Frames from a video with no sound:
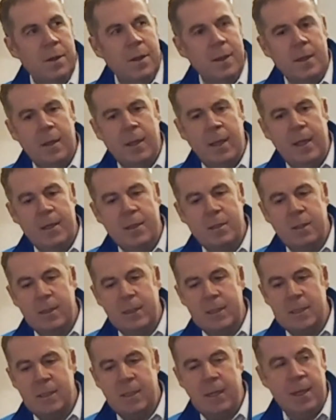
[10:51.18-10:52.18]
I think
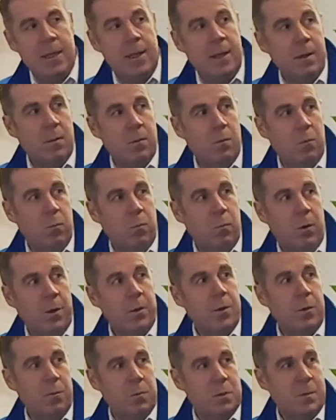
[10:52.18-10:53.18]
traditionally
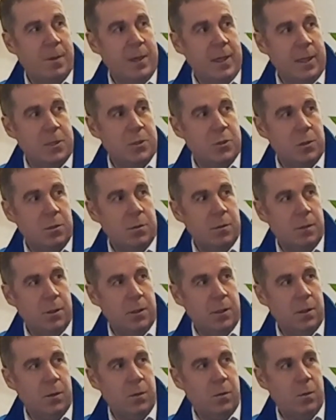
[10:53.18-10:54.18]
water was a big issue.
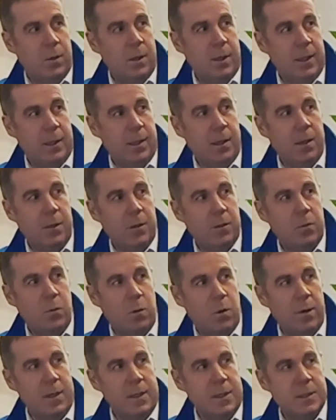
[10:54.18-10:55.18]
In a lot
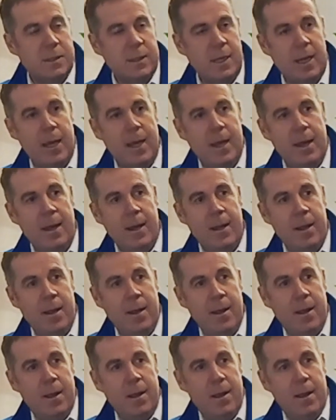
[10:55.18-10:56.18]
of quarries, it
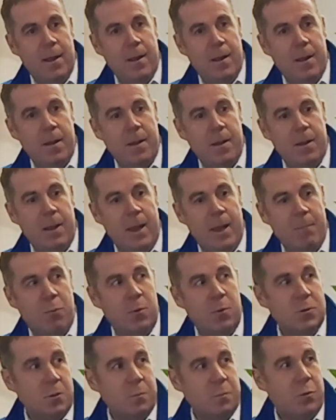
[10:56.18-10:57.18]

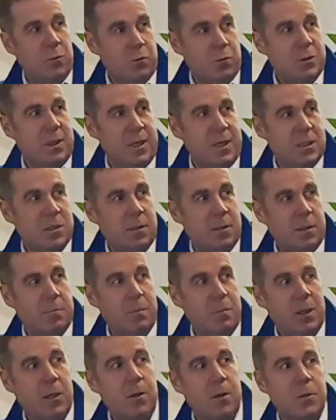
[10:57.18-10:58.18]
wasn't processed
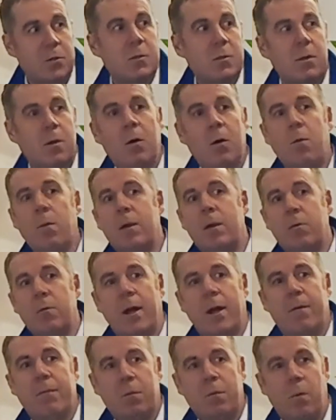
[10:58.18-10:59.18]
because, we
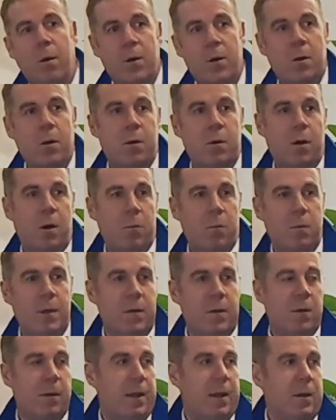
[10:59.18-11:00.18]
didn't have the water, or